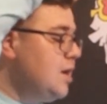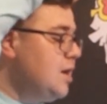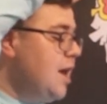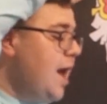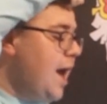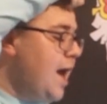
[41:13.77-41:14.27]

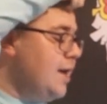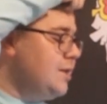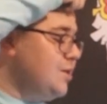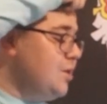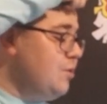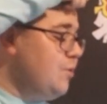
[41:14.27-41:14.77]
yeah,
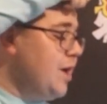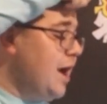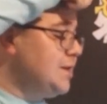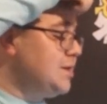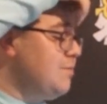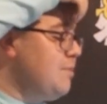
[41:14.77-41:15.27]
dude, we
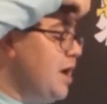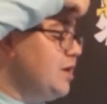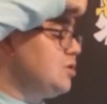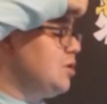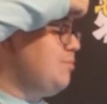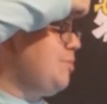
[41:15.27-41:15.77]
got some
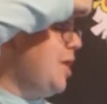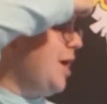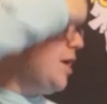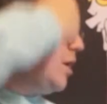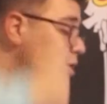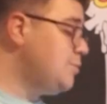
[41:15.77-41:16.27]
major
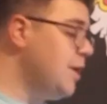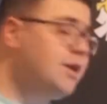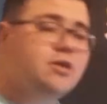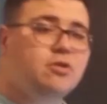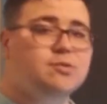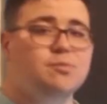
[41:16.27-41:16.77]
players.
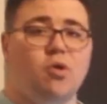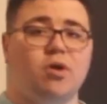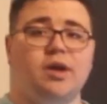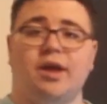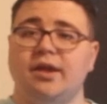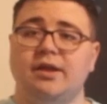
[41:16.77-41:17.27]
Big News
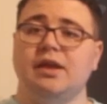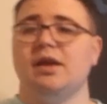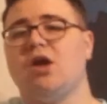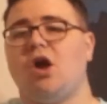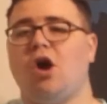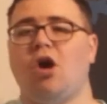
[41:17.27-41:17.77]
Morgan
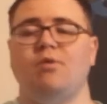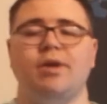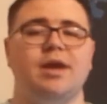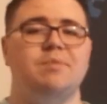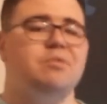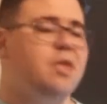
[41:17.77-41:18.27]

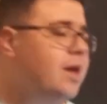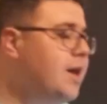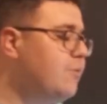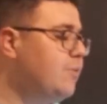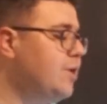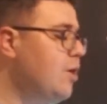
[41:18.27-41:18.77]
already
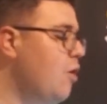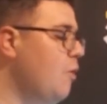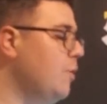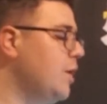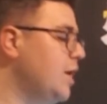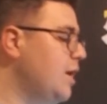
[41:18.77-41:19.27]
playing. We
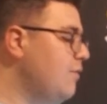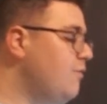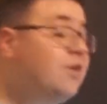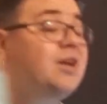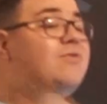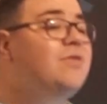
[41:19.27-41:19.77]
know
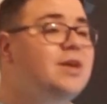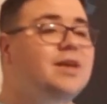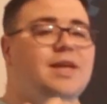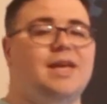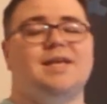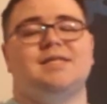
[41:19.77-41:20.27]

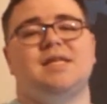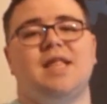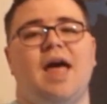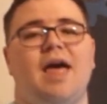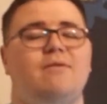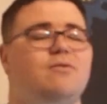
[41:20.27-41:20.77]
Vivi is
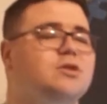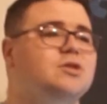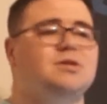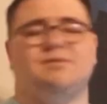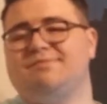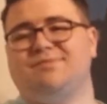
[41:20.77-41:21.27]
alive,
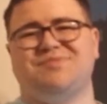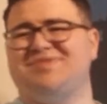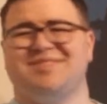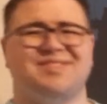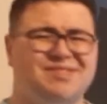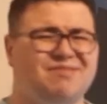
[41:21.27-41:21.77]
which
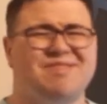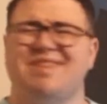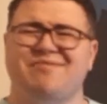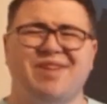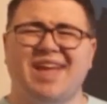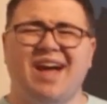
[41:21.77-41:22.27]

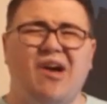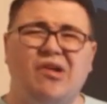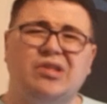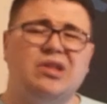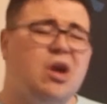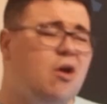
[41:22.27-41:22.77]
we
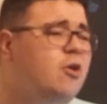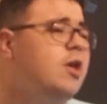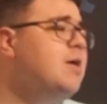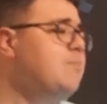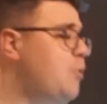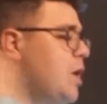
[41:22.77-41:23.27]
all know,
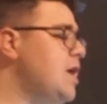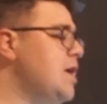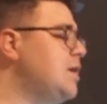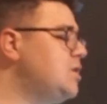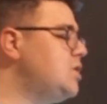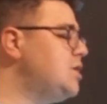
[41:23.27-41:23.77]
but
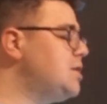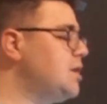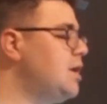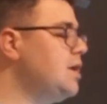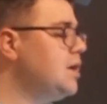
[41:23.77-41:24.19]
it just